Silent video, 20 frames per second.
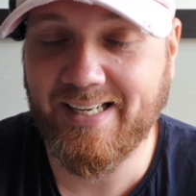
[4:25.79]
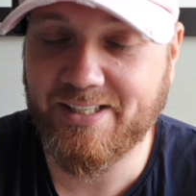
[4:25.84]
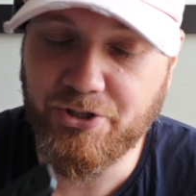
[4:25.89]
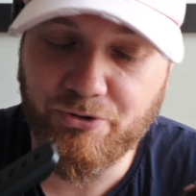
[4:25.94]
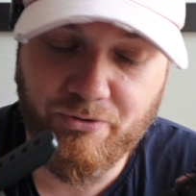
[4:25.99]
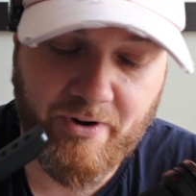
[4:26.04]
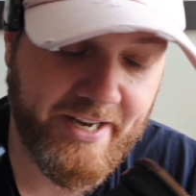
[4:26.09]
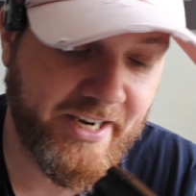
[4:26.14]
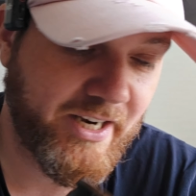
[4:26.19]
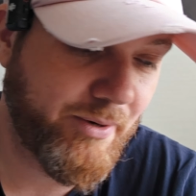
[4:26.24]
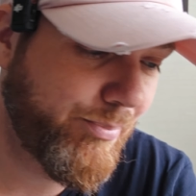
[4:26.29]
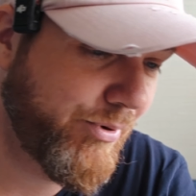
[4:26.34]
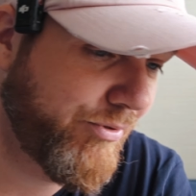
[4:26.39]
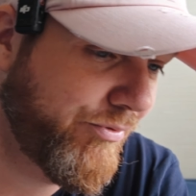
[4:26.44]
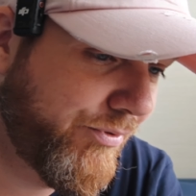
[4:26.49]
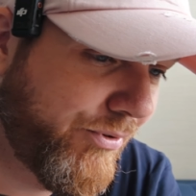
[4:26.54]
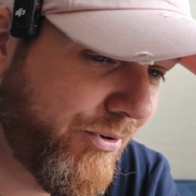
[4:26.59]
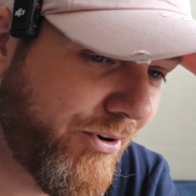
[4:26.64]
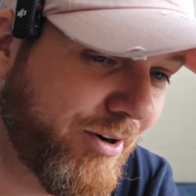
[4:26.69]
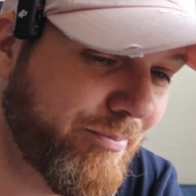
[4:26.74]
I tried it
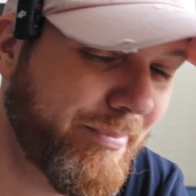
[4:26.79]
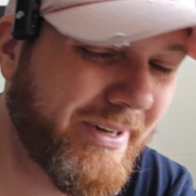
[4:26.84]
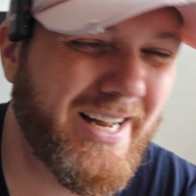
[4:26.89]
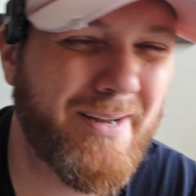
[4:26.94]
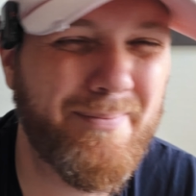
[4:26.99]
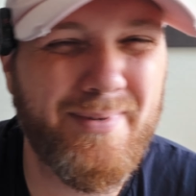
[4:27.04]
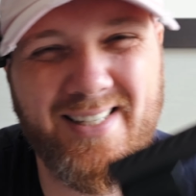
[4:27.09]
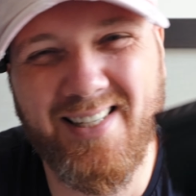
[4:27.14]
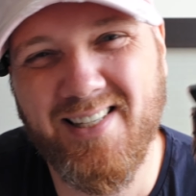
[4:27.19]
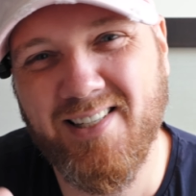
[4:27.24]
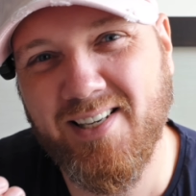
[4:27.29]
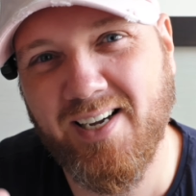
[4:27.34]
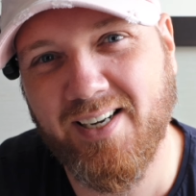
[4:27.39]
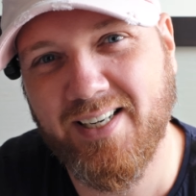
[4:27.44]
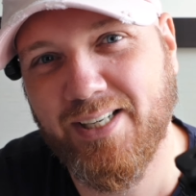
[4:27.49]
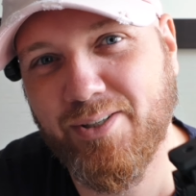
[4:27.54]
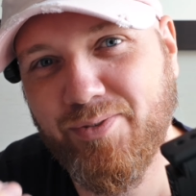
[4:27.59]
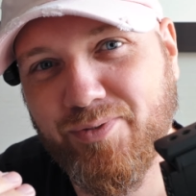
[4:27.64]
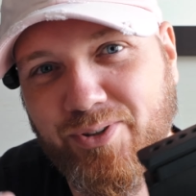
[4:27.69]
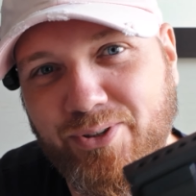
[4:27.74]
before, but I'm a
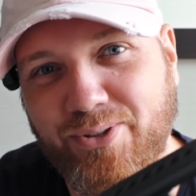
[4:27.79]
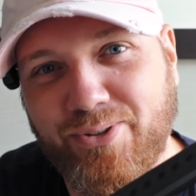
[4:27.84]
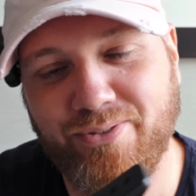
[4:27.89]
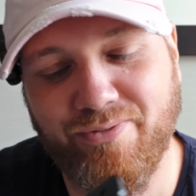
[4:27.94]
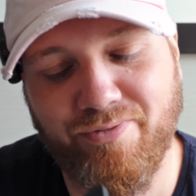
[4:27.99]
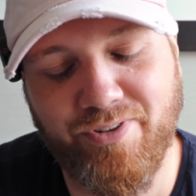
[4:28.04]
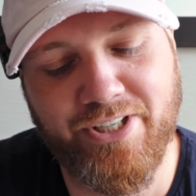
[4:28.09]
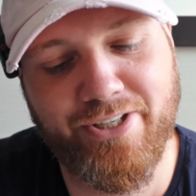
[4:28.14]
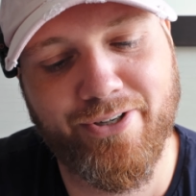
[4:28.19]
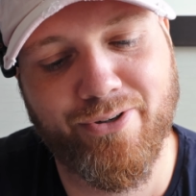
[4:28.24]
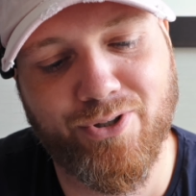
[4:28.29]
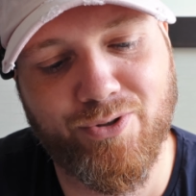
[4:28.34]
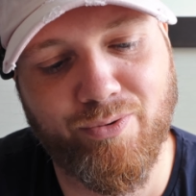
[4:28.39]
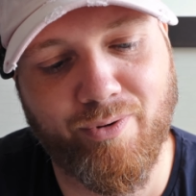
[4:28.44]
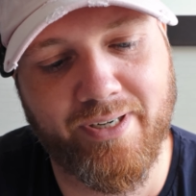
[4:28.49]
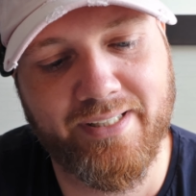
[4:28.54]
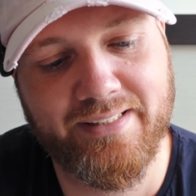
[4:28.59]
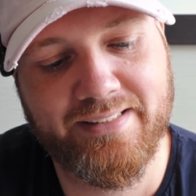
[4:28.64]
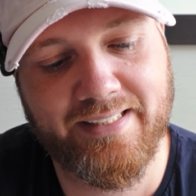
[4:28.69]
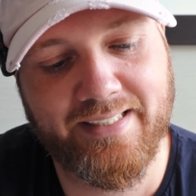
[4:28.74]
sucker for good video
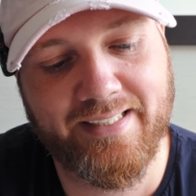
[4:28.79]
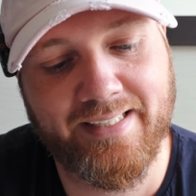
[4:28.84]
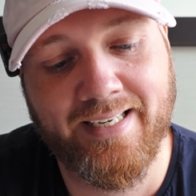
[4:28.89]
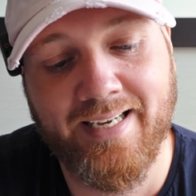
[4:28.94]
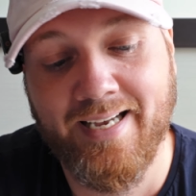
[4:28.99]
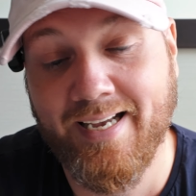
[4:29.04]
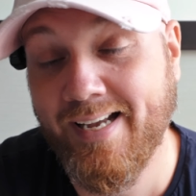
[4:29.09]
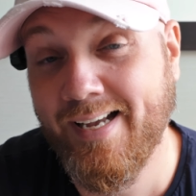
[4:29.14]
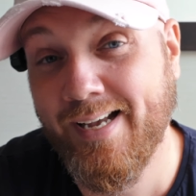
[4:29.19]
quality.